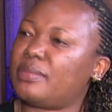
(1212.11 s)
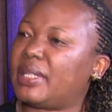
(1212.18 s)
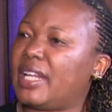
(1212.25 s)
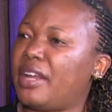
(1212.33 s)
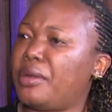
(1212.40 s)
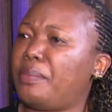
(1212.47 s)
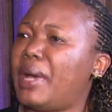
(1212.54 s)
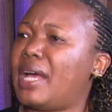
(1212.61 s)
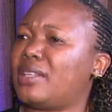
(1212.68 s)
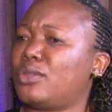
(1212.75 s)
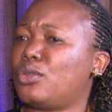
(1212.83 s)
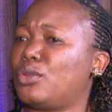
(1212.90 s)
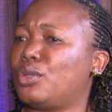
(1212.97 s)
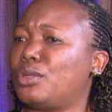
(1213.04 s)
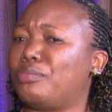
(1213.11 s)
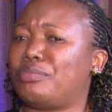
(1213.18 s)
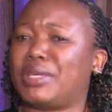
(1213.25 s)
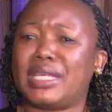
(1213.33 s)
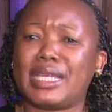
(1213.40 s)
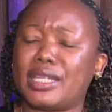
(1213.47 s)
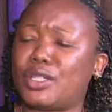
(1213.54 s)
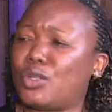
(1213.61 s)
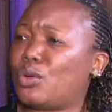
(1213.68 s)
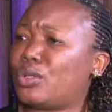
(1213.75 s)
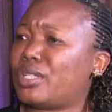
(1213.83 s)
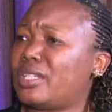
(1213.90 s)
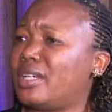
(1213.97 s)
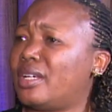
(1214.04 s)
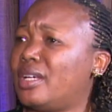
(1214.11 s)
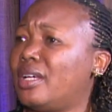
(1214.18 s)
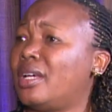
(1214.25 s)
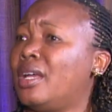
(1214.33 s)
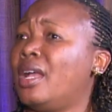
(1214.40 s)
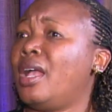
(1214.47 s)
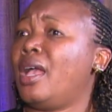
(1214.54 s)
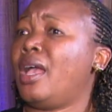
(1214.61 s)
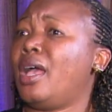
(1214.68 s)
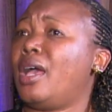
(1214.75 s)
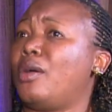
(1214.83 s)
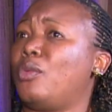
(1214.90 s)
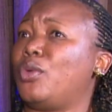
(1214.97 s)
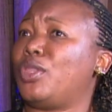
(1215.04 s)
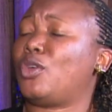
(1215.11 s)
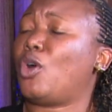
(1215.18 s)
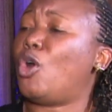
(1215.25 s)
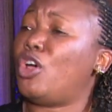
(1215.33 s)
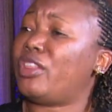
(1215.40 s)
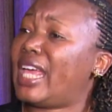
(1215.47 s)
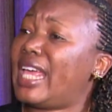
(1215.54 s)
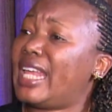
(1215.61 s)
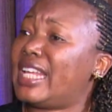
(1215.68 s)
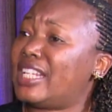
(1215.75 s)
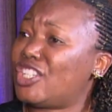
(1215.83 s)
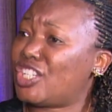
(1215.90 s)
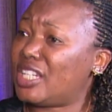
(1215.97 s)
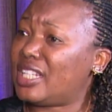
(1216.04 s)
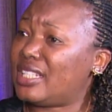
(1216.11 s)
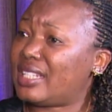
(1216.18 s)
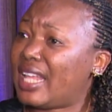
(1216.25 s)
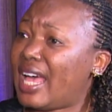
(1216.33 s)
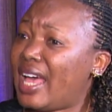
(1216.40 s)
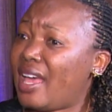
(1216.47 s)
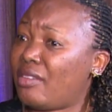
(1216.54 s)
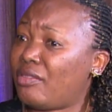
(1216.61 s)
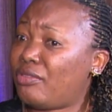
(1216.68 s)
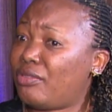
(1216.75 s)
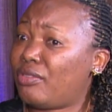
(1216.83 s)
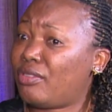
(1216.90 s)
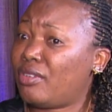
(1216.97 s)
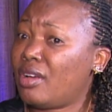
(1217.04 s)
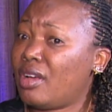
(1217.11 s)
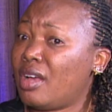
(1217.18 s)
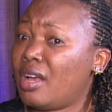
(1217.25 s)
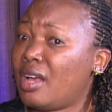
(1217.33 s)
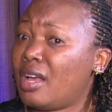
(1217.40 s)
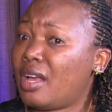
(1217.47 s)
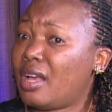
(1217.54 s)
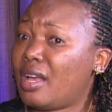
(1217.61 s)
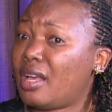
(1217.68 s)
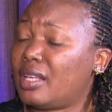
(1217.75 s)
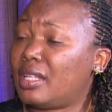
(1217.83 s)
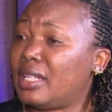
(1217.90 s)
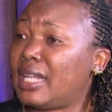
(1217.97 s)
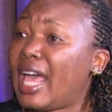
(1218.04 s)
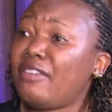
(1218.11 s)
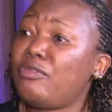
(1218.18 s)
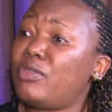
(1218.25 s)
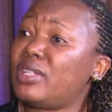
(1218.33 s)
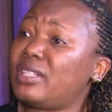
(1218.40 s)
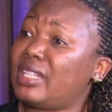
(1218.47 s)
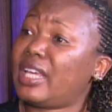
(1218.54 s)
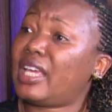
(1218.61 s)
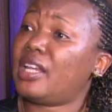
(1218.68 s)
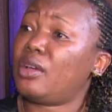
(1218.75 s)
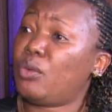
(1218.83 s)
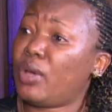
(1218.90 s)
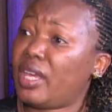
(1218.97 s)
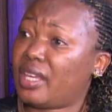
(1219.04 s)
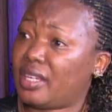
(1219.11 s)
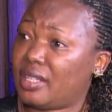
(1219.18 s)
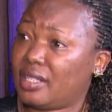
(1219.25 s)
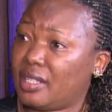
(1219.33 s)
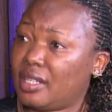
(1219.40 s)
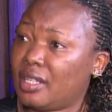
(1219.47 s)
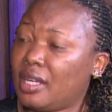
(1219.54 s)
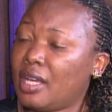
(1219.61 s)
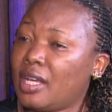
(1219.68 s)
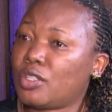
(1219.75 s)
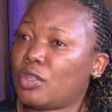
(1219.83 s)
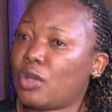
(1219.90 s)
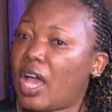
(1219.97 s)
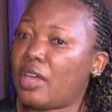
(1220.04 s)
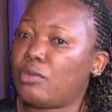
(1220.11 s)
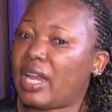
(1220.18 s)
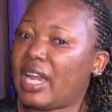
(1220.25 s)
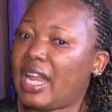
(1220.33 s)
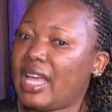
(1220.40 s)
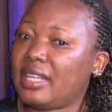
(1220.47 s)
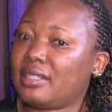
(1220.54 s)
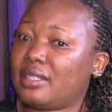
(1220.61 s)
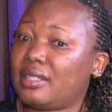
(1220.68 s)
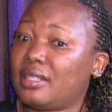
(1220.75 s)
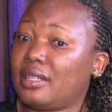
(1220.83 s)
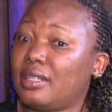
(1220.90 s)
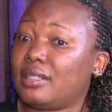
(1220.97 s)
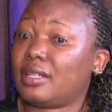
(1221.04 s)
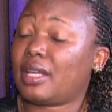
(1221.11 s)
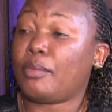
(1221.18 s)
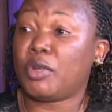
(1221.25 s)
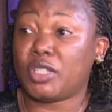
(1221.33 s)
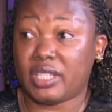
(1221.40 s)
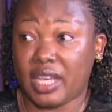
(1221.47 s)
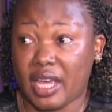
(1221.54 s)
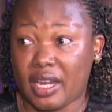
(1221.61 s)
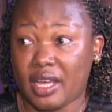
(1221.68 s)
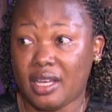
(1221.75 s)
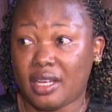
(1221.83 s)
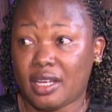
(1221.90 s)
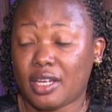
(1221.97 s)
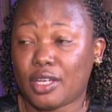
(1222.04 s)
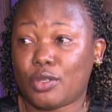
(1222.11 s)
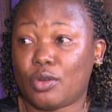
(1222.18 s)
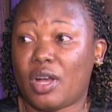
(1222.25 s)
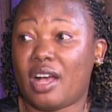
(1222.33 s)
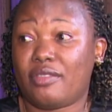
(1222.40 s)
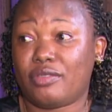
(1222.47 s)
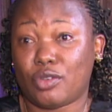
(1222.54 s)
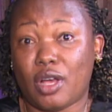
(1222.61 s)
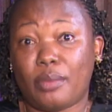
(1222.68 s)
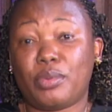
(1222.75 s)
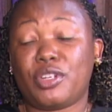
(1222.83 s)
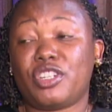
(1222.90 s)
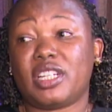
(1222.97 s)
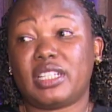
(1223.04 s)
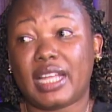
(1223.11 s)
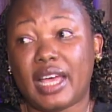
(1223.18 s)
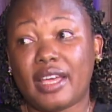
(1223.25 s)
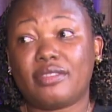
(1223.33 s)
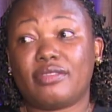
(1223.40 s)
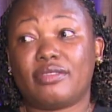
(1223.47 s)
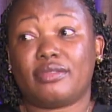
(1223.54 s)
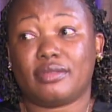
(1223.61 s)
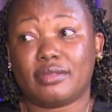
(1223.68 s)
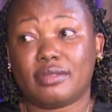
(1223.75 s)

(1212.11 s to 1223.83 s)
disciplinary person, being a doctor, with all the energy in his life, life was taken away. So I realized, come on, Diana, you have to appreciate life.